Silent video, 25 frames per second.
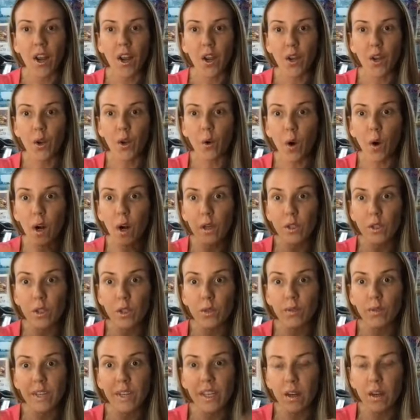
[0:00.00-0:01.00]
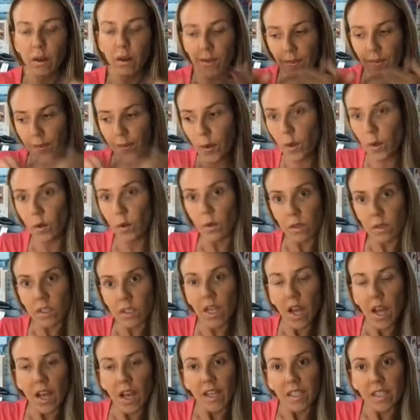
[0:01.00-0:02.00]
your trigger foods
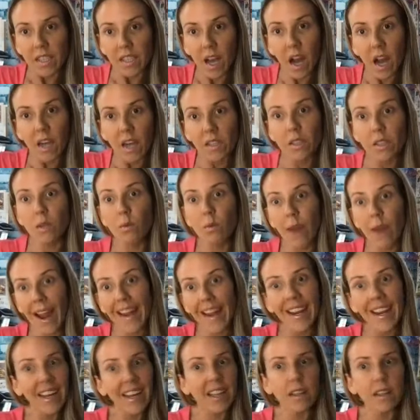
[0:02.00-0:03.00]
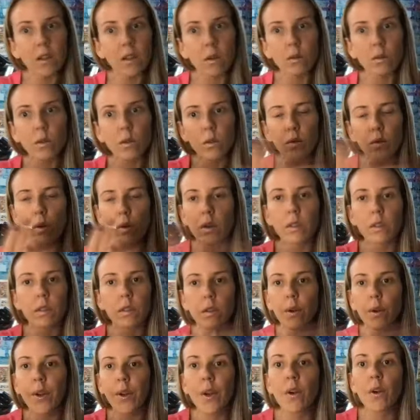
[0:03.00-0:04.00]
tucked away in those drawers
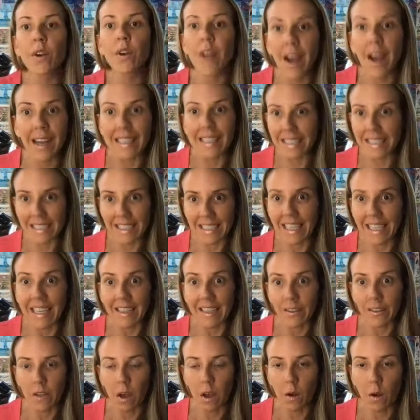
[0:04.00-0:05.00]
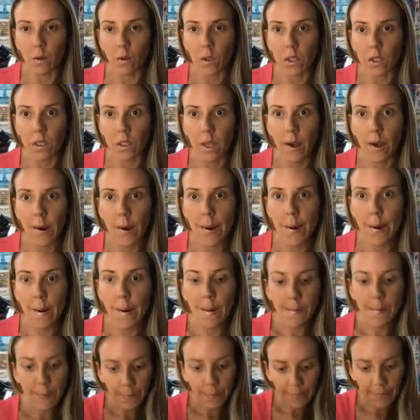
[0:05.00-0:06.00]
so you're not seeing those.
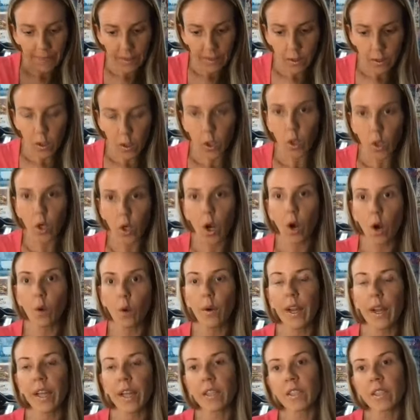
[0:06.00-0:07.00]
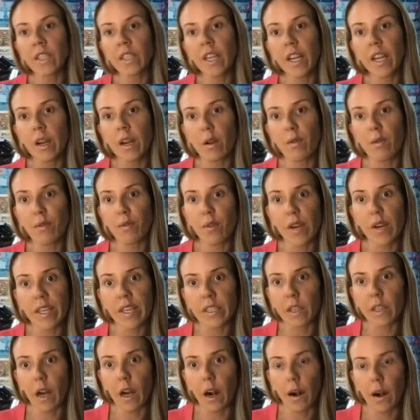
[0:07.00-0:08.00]
Go into your
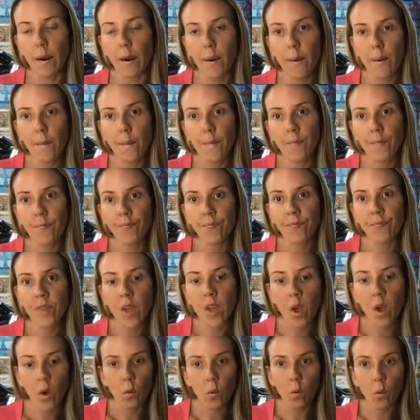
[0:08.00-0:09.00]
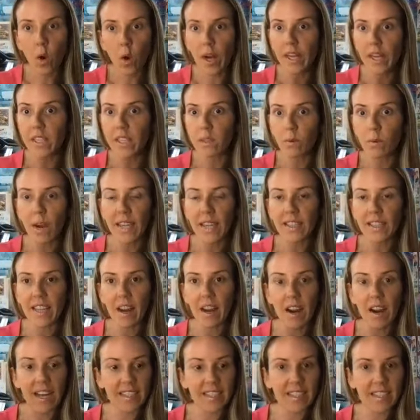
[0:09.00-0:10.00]
freezer. What is right
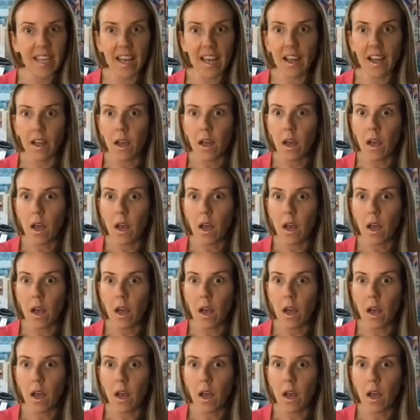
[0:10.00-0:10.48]
there? Is it